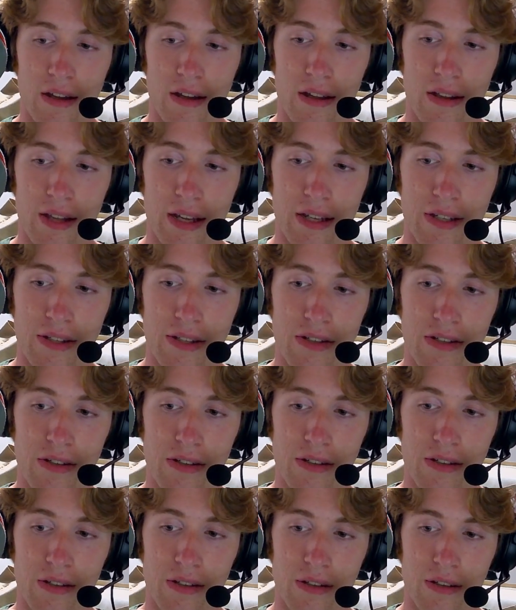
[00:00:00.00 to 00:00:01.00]
this
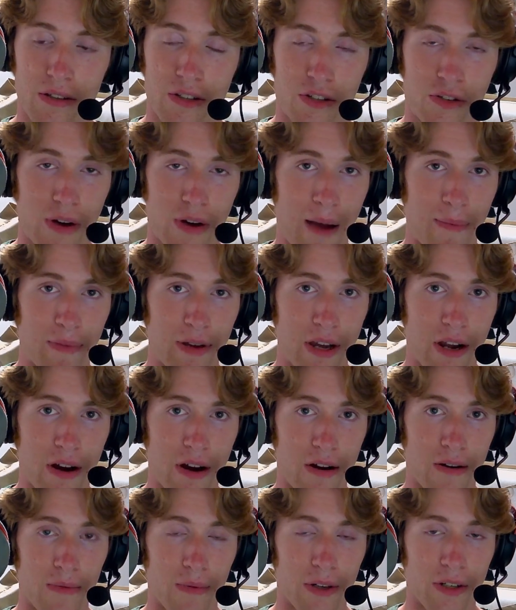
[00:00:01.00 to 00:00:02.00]
strap
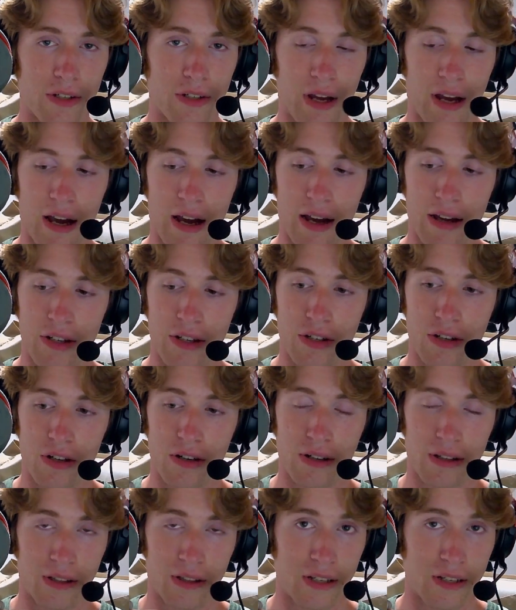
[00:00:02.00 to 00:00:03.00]
here, which I
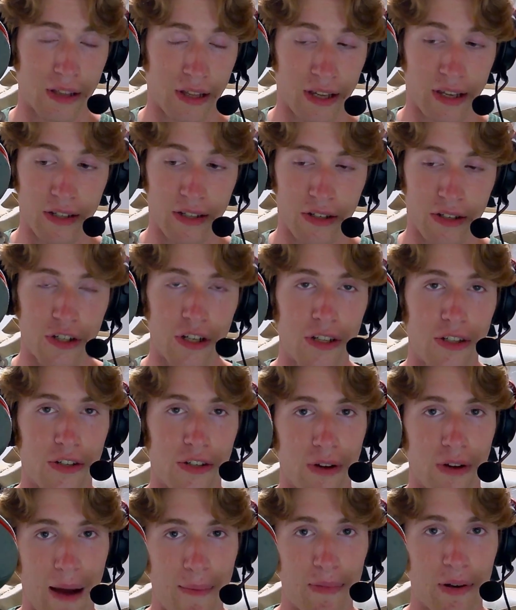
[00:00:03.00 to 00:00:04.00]
think is a chin
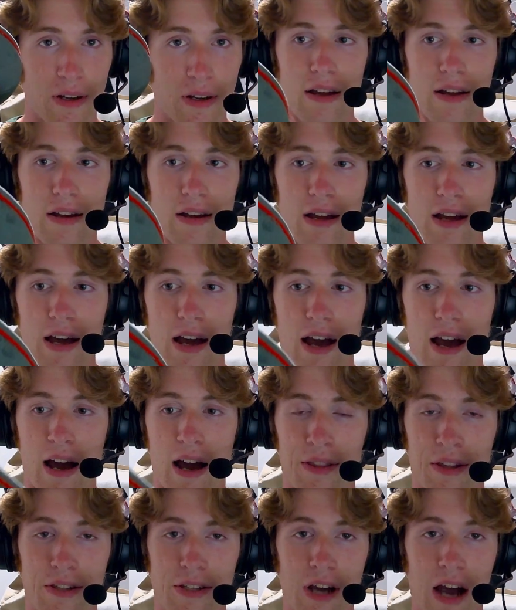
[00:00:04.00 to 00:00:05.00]
strap.
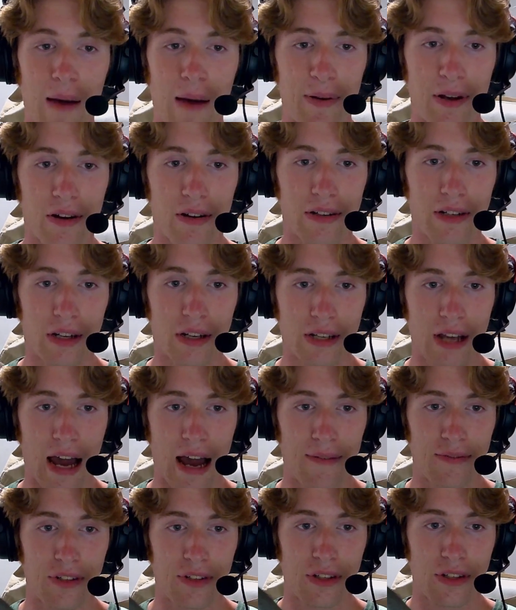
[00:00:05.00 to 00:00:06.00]
On the top here, it does
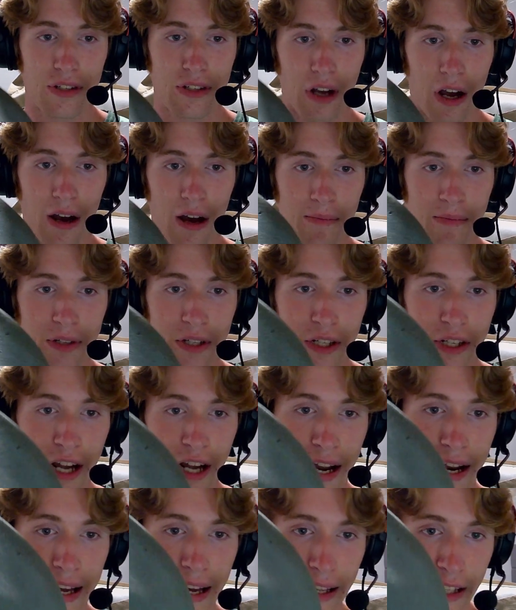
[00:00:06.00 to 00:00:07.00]
have some
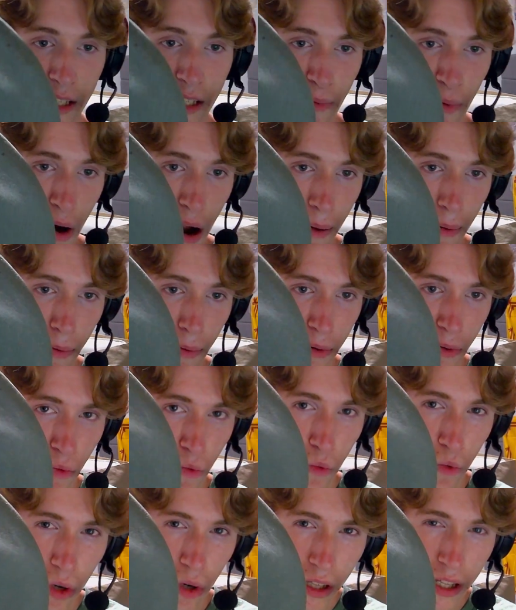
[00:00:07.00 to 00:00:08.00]
staining. It's probably
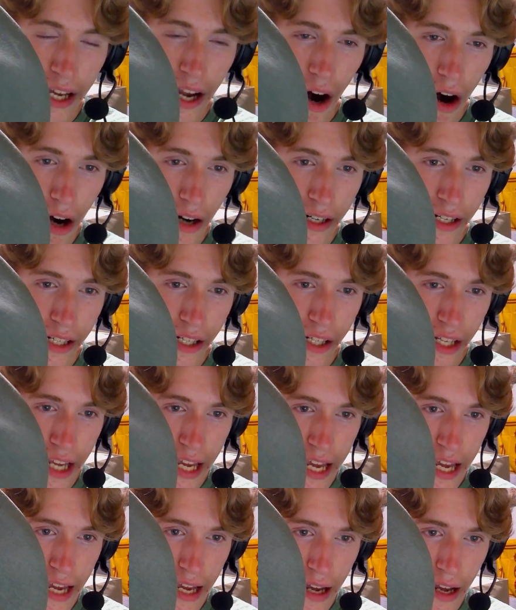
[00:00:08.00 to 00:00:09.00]
really hard to
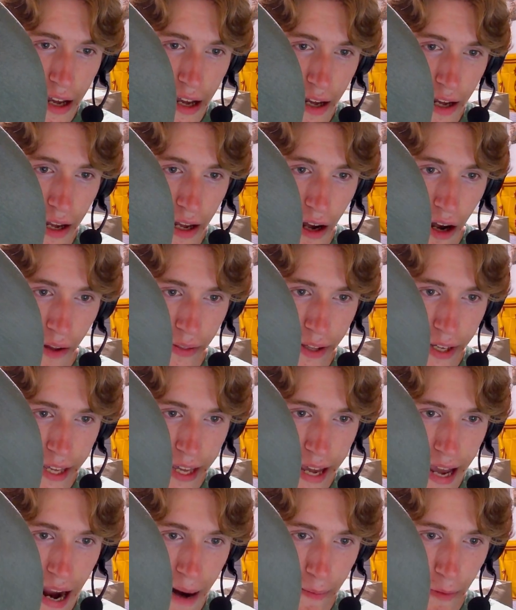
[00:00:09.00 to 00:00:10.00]
see on the
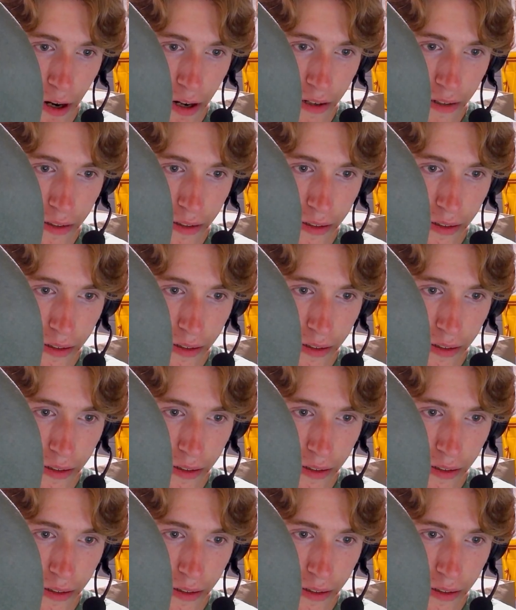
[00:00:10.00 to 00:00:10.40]
camera.